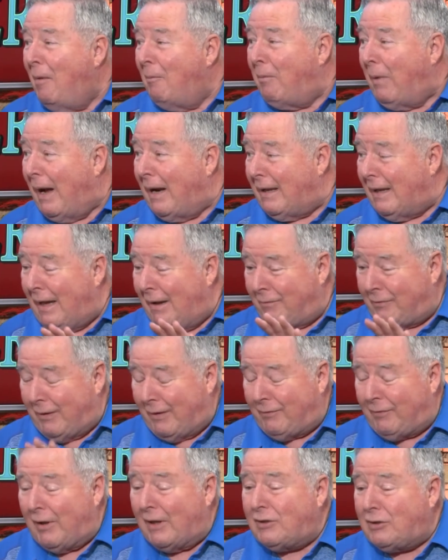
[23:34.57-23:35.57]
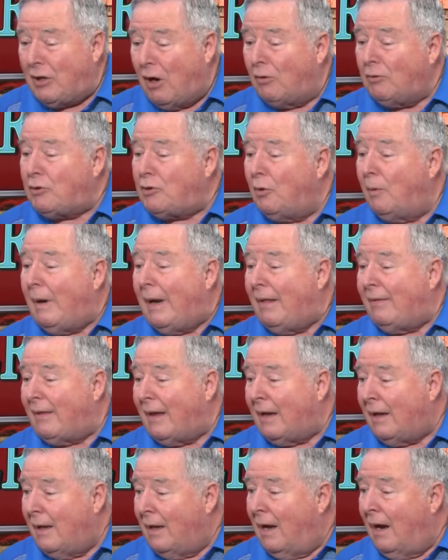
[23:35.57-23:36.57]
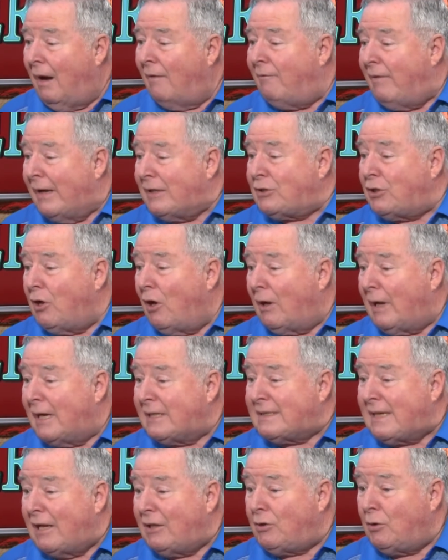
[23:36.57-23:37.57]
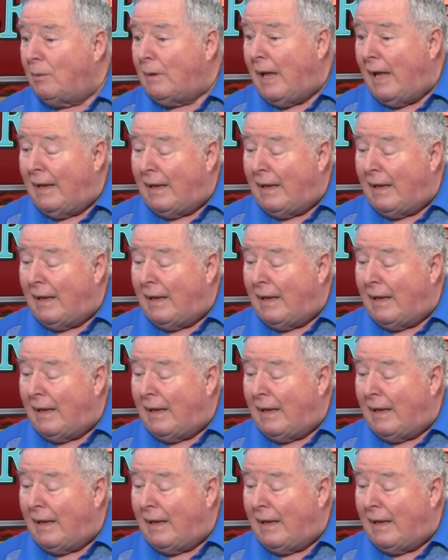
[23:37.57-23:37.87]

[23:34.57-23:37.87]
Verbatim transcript: But if, if you don't do anything, eventually you're going to start doing it.